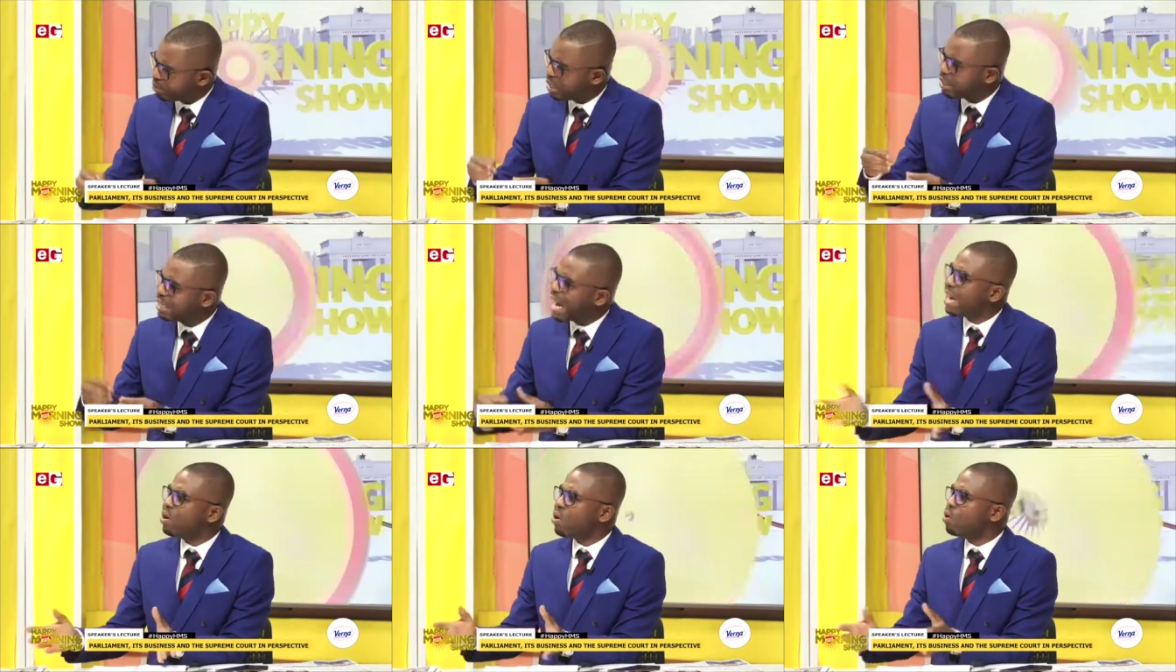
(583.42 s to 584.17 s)

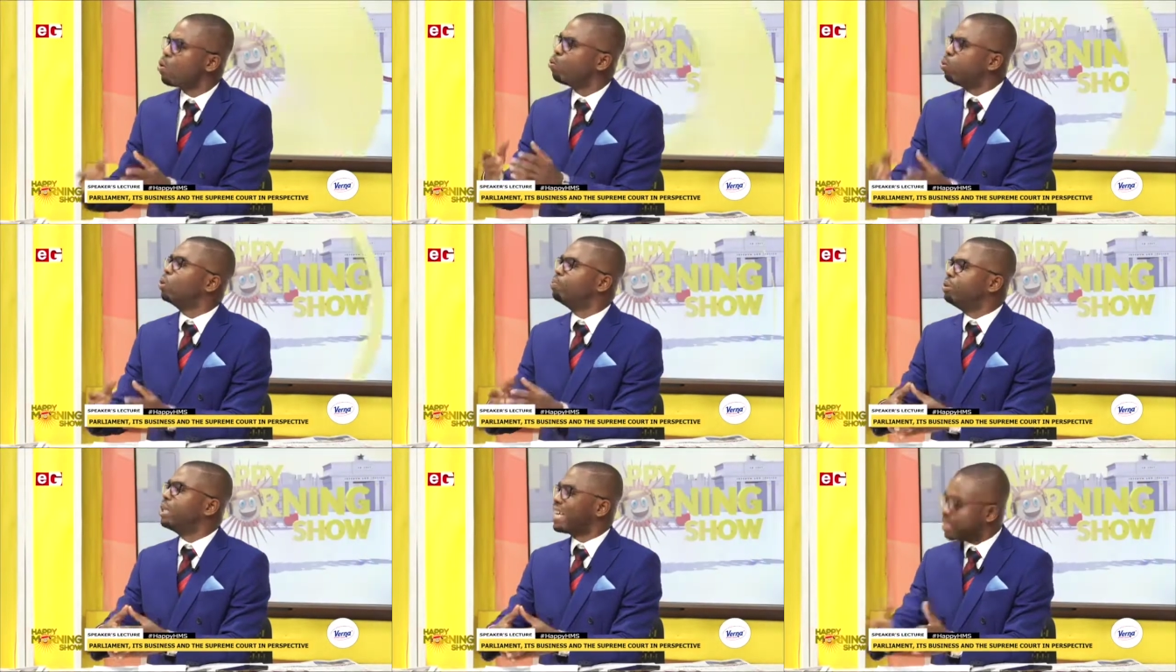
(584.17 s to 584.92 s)
dialogue will
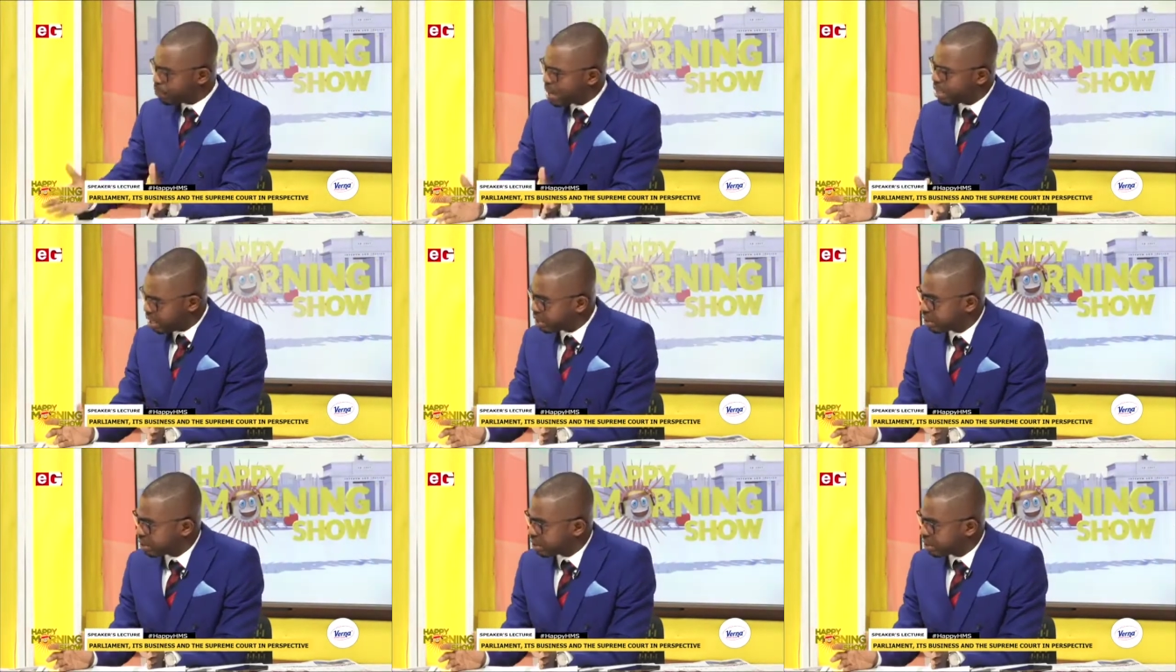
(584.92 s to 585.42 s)
be expanded.